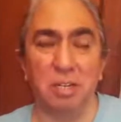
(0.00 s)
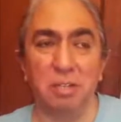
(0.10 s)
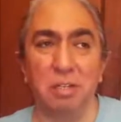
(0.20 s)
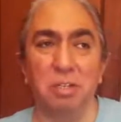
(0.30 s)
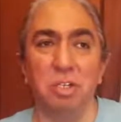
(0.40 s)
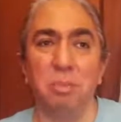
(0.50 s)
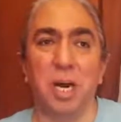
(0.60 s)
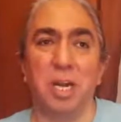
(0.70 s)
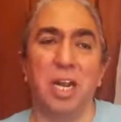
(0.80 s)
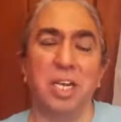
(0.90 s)
news
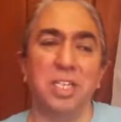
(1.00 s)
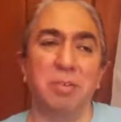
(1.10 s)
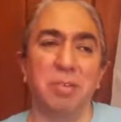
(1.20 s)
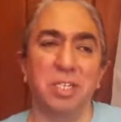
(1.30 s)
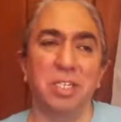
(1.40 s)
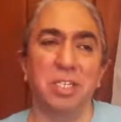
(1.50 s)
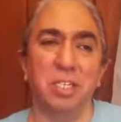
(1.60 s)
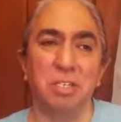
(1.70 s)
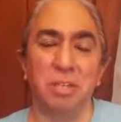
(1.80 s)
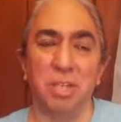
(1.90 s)
podcast I would listen
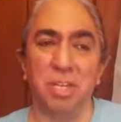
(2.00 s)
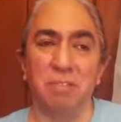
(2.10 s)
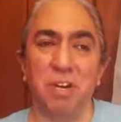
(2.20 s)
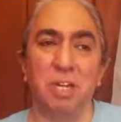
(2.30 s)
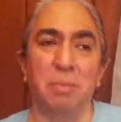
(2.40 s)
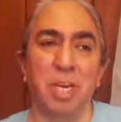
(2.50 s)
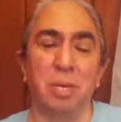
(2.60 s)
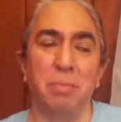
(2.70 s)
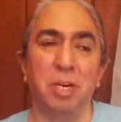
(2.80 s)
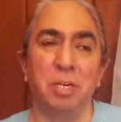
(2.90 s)
to, and then followed by
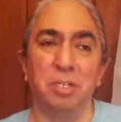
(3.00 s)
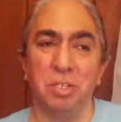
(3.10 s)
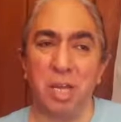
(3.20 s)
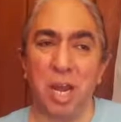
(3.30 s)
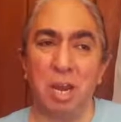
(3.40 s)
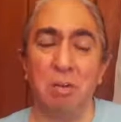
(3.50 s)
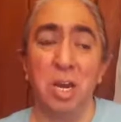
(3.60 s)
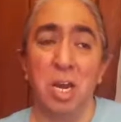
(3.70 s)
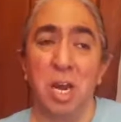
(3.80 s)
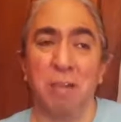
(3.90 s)
NPR News Now.
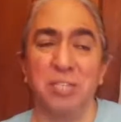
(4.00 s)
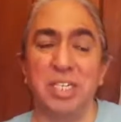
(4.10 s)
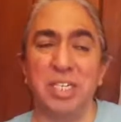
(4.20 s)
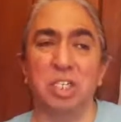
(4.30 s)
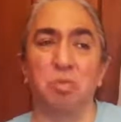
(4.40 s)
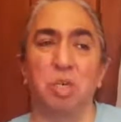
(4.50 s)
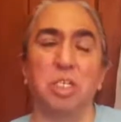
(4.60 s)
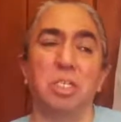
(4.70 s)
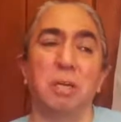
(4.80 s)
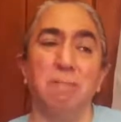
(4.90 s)
I've since
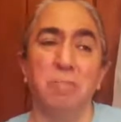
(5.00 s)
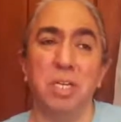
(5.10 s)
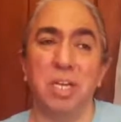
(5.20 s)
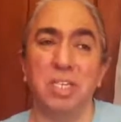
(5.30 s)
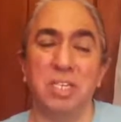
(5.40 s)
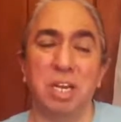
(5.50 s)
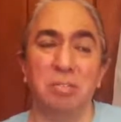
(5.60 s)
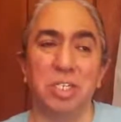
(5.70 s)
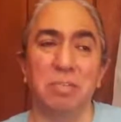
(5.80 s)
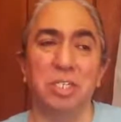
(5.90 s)
switched them because as I
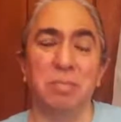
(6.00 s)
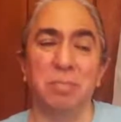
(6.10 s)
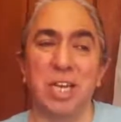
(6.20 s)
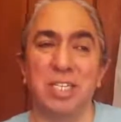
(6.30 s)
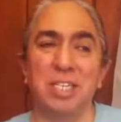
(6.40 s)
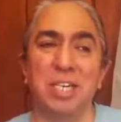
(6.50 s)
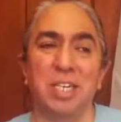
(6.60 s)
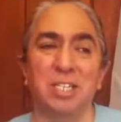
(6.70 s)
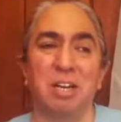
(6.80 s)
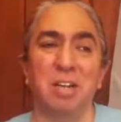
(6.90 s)
was doing some testing, I
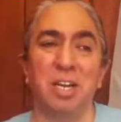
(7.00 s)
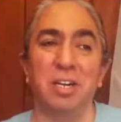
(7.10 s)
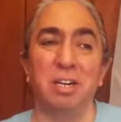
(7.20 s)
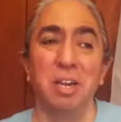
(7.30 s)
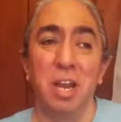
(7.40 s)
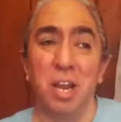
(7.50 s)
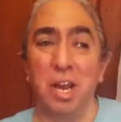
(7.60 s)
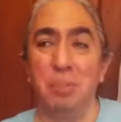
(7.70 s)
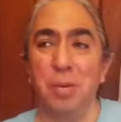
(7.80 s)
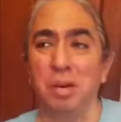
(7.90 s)
saw later
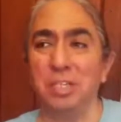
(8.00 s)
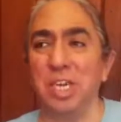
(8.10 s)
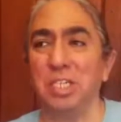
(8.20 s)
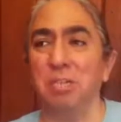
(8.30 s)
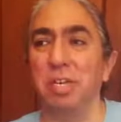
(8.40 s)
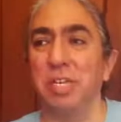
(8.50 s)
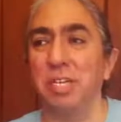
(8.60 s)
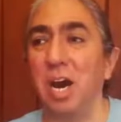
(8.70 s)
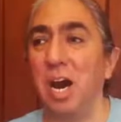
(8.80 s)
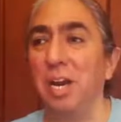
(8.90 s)
NPR is actually rated
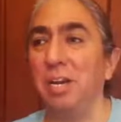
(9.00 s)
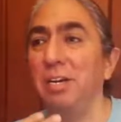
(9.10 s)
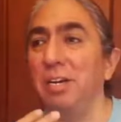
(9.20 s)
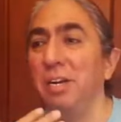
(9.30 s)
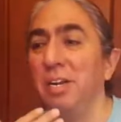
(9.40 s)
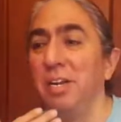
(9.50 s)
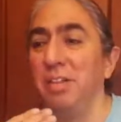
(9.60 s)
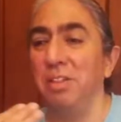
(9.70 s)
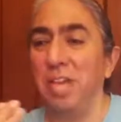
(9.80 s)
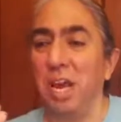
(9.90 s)
higher
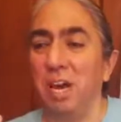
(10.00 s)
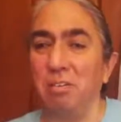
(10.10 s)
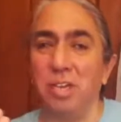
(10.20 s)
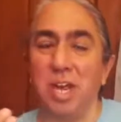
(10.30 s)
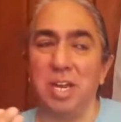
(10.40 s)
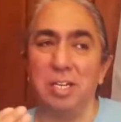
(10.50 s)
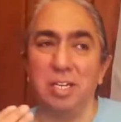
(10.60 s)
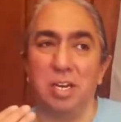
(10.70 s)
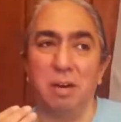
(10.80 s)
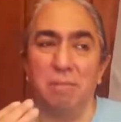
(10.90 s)
now than
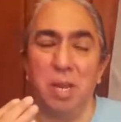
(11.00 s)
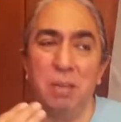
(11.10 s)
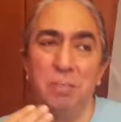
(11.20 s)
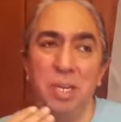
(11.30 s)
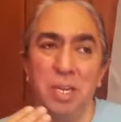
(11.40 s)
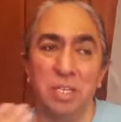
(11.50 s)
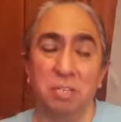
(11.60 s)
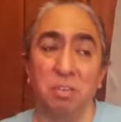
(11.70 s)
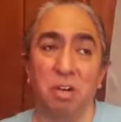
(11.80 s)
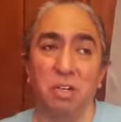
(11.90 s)
AP as
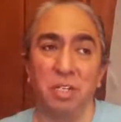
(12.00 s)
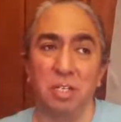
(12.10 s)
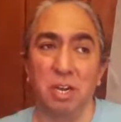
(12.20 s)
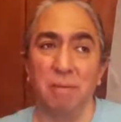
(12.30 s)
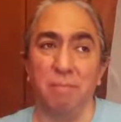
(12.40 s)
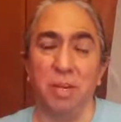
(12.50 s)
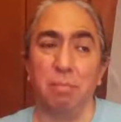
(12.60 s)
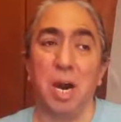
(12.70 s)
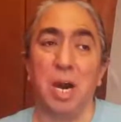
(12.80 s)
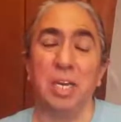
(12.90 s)
far as their
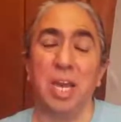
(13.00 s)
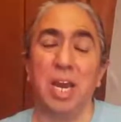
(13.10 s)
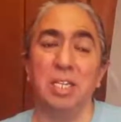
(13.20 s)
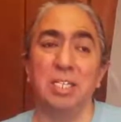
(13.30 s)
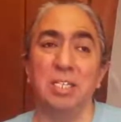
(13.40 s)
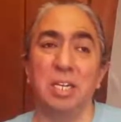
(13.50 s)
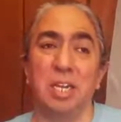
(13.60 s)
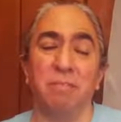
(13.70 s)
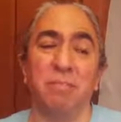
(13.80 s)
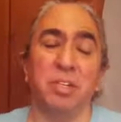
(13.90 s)
podcast
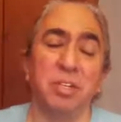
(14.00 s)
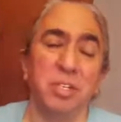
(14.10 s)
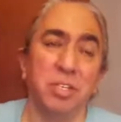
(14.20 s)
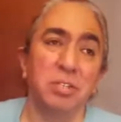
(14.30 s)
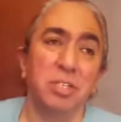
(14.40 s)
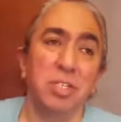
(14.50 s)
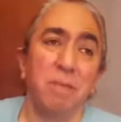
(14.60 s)
and for their news.